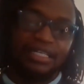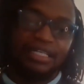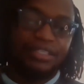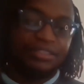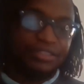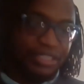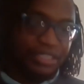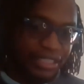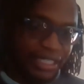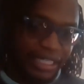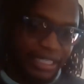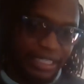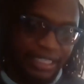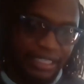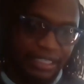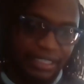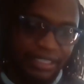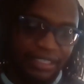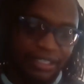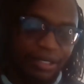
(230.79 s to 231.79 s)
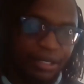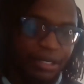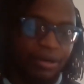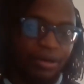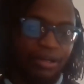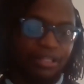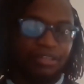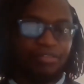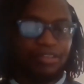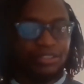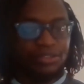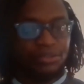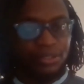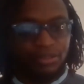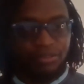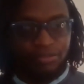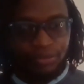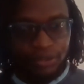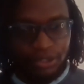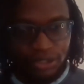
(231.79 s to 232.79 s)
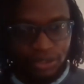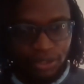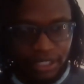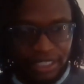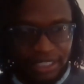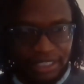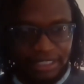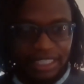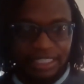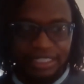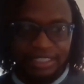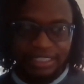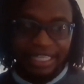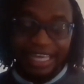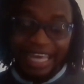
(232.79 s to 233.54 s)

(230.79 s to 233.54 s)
Interestingly, on the Victoria Falls Stock Exchange,